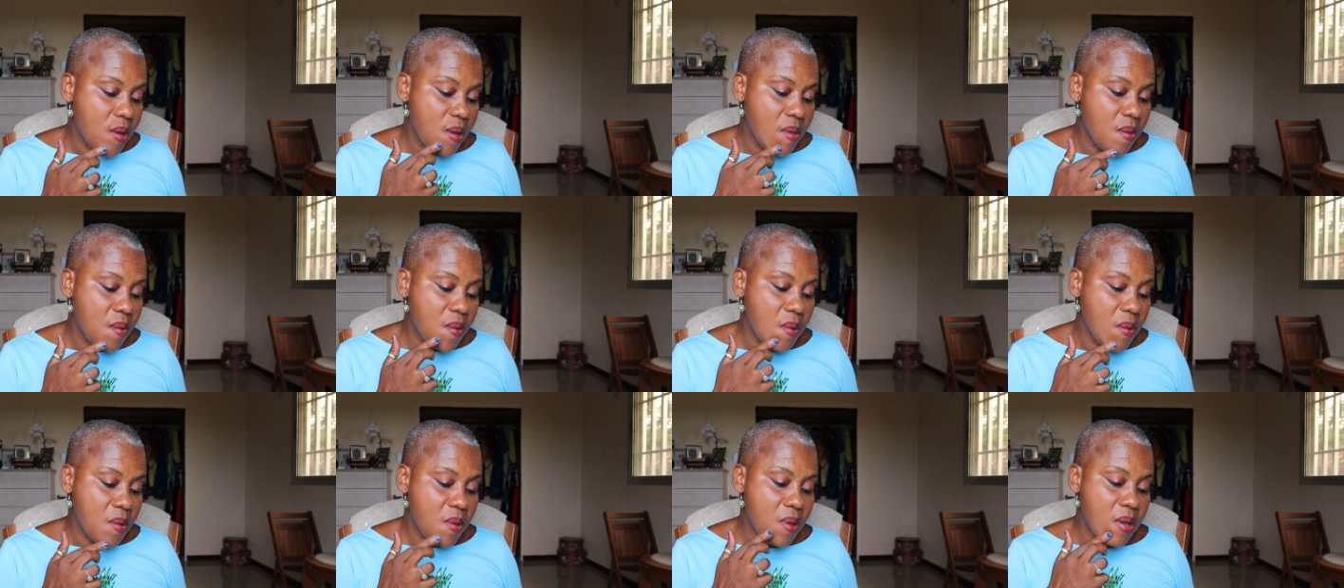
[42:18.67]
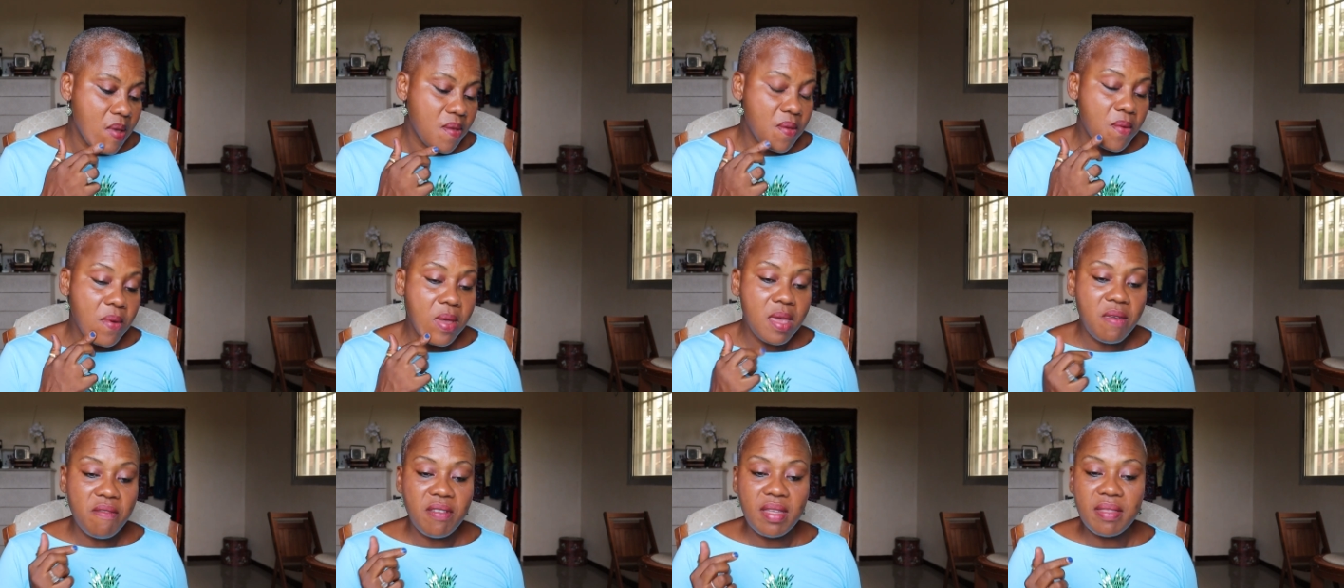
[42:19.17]
Just to, just
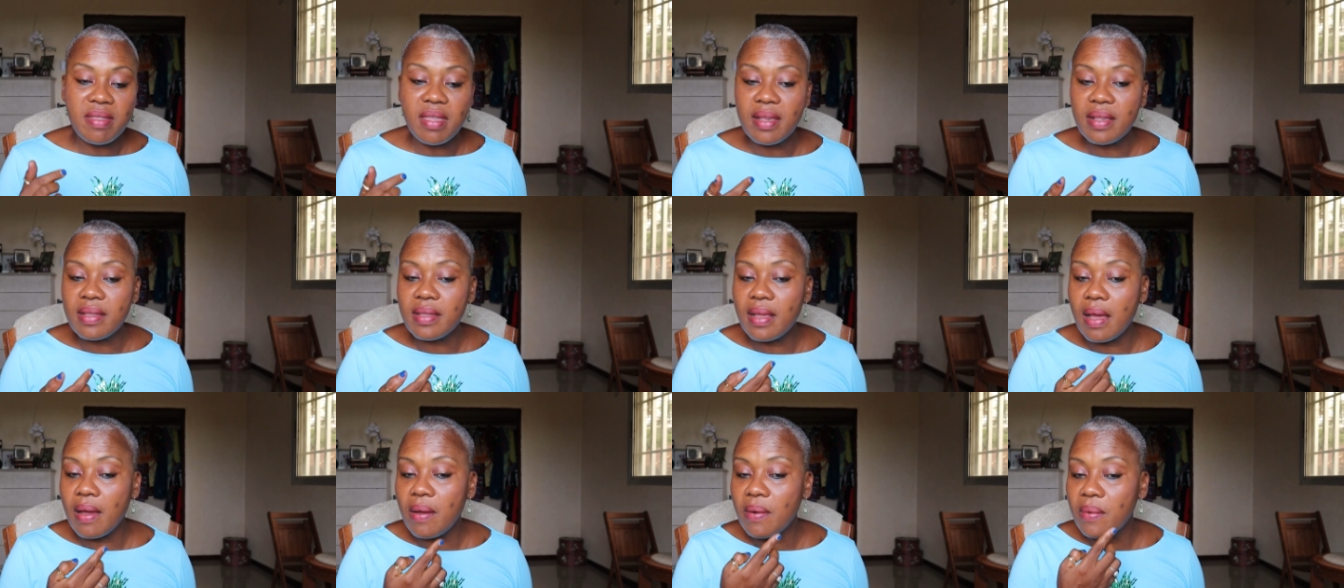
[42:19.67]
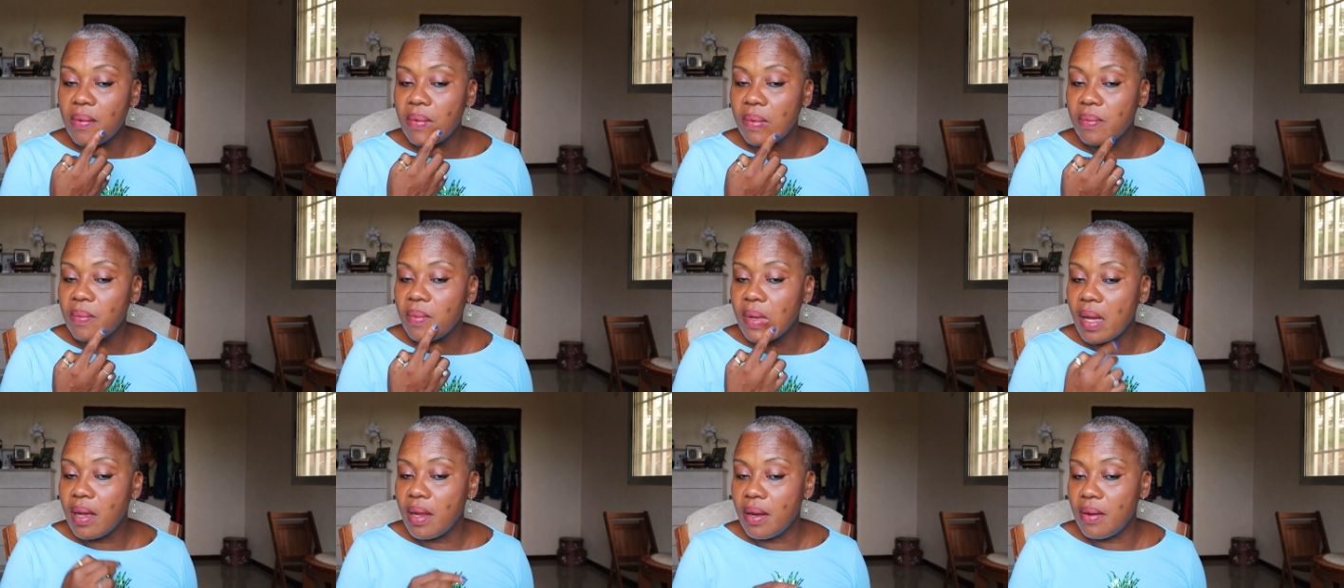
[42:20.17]
to even things out.
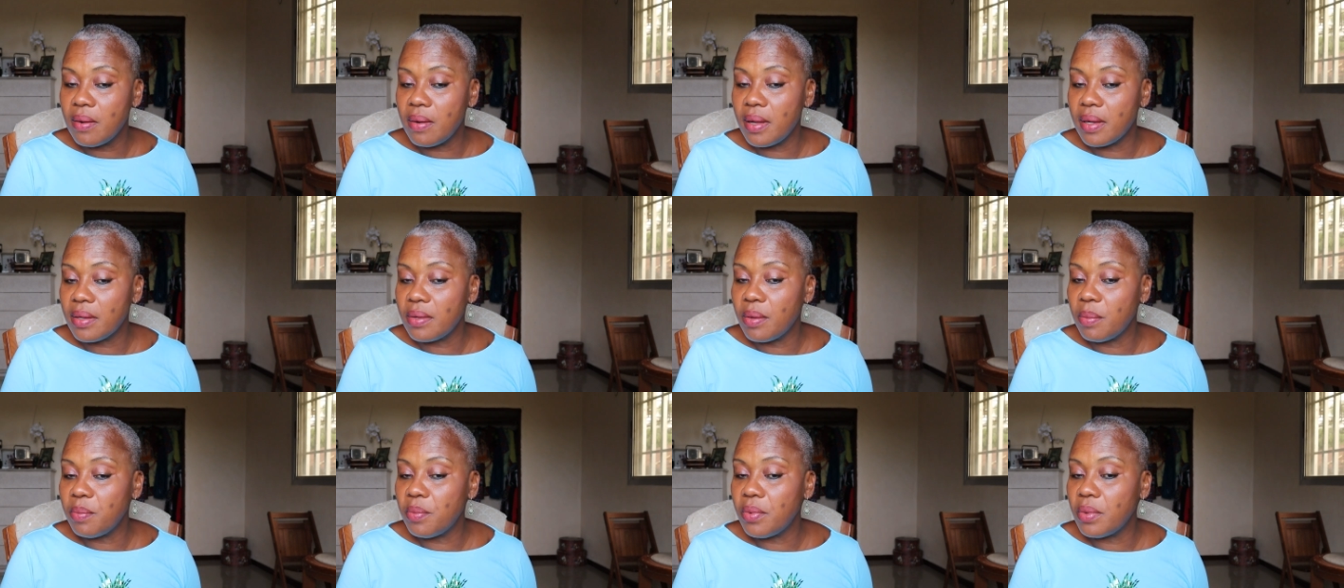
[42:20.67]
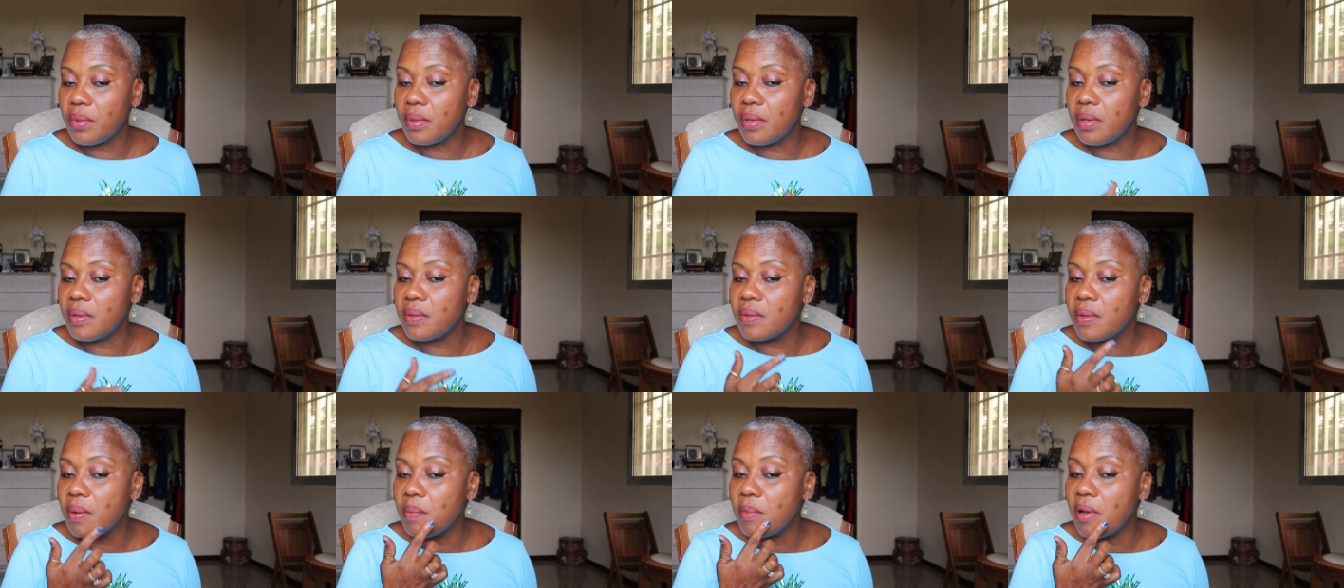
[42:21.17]
I don't like to put
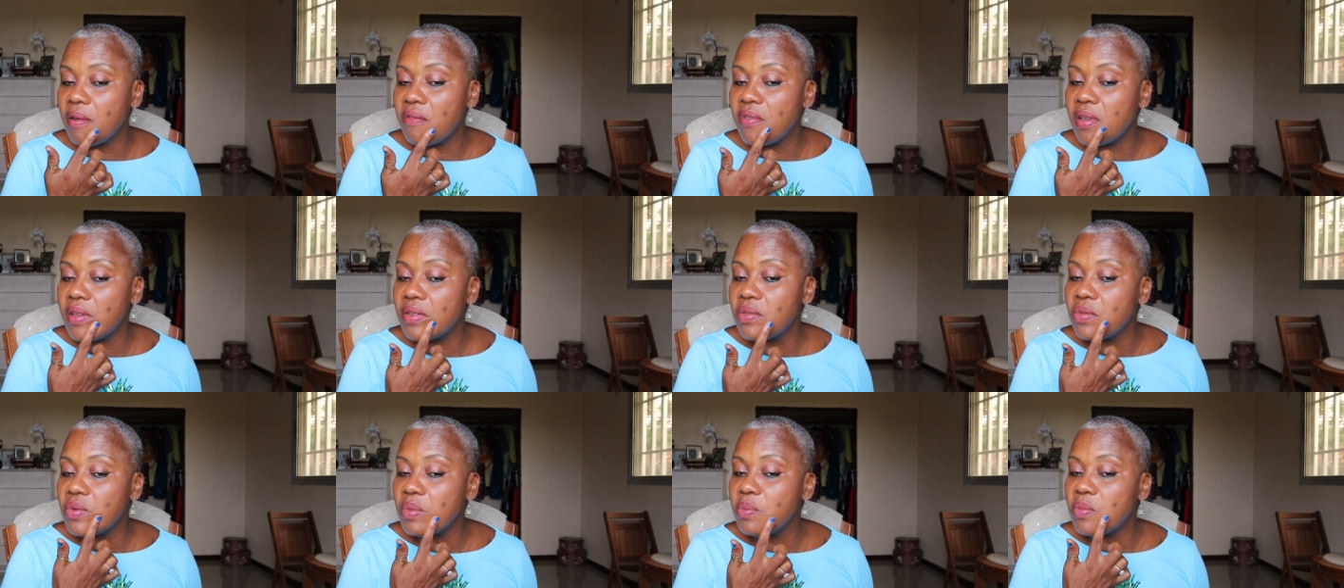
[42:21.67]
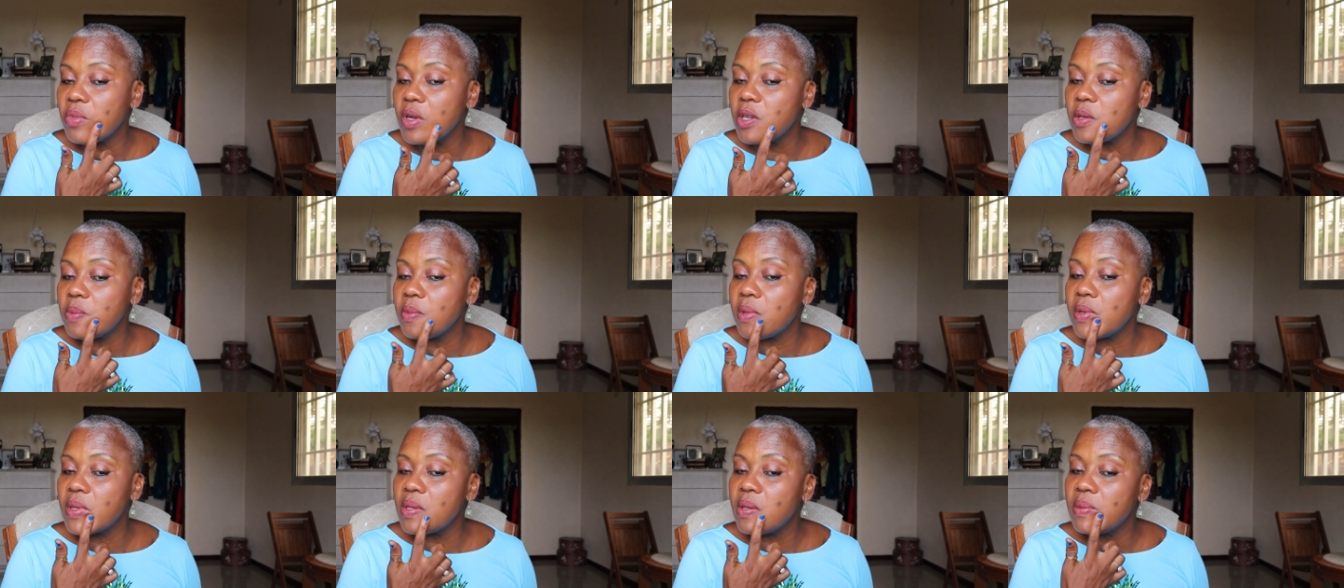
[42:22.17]
this on my face too
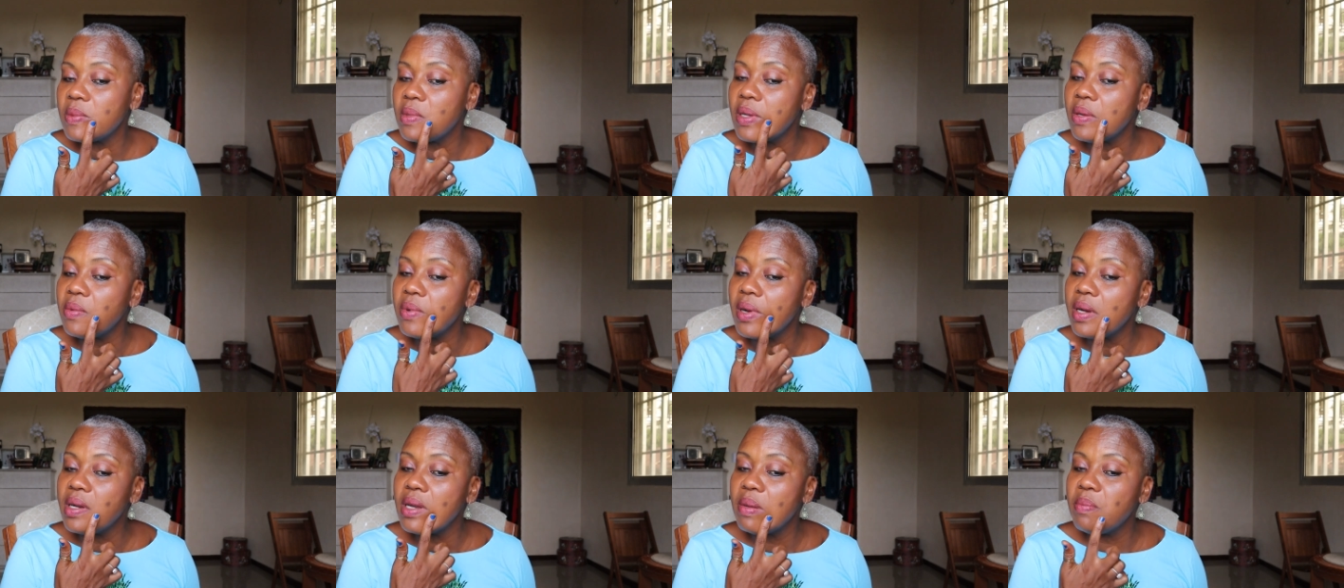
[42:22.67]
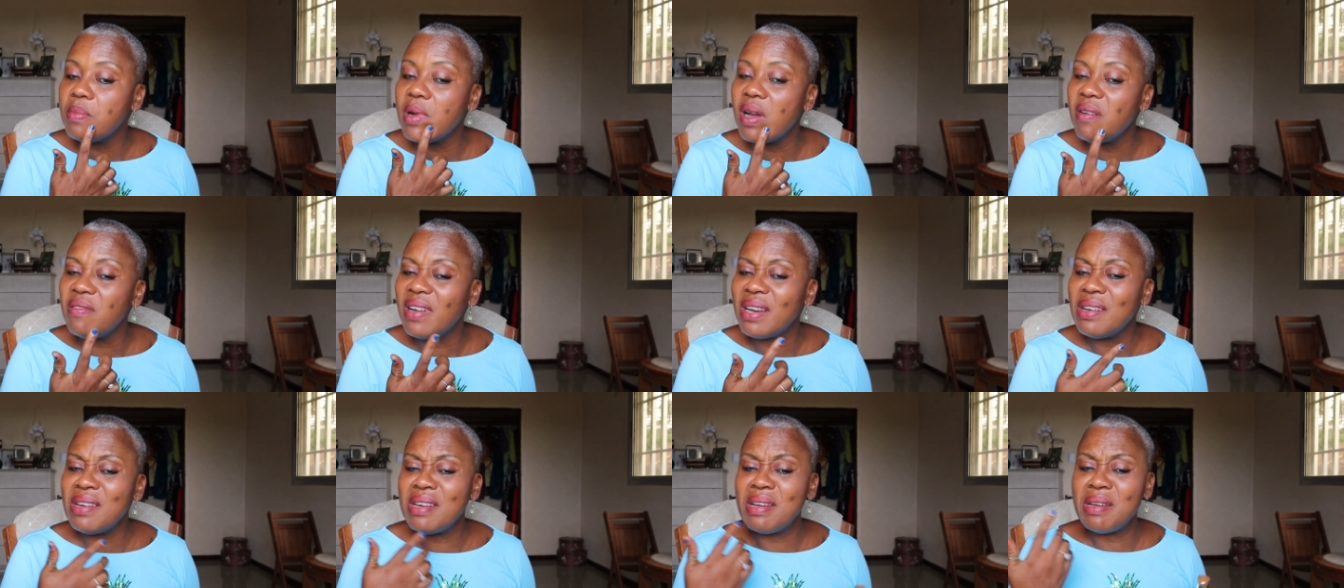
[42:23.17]
much, but sometimes around the
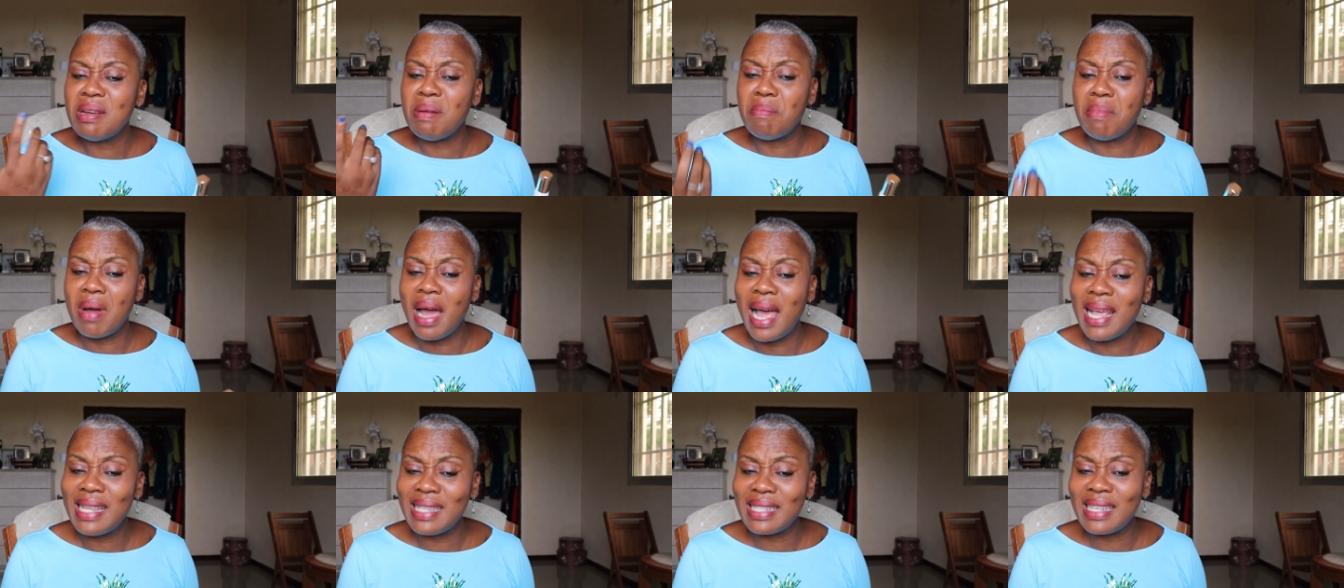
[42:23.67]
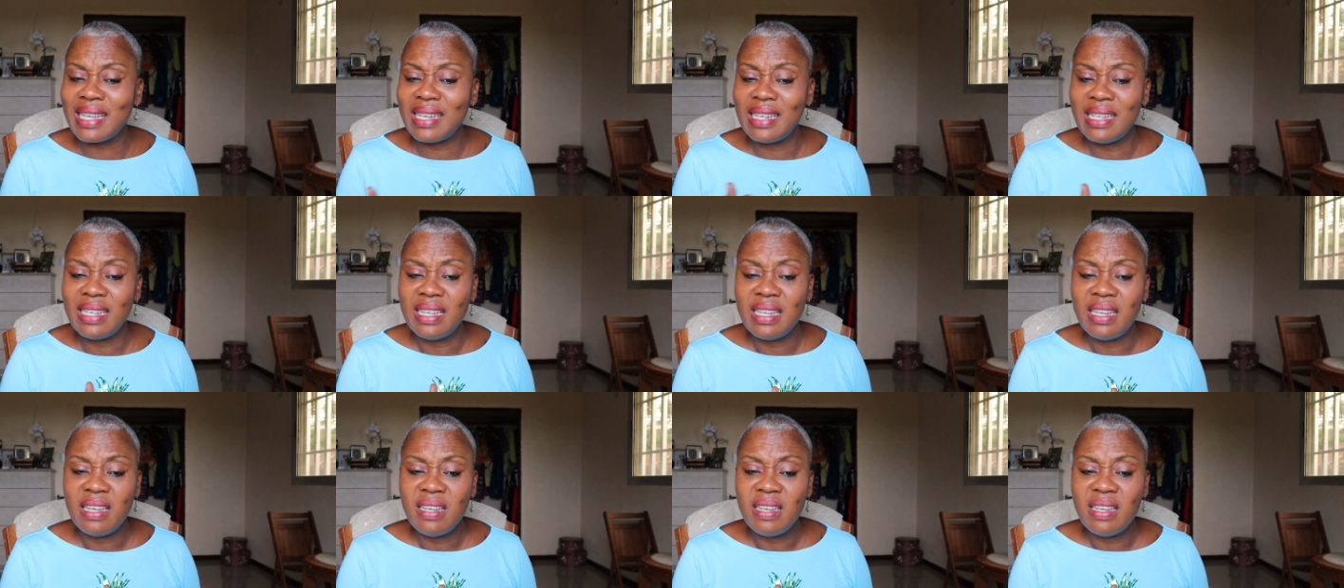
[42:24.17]
mouth, I need the mask.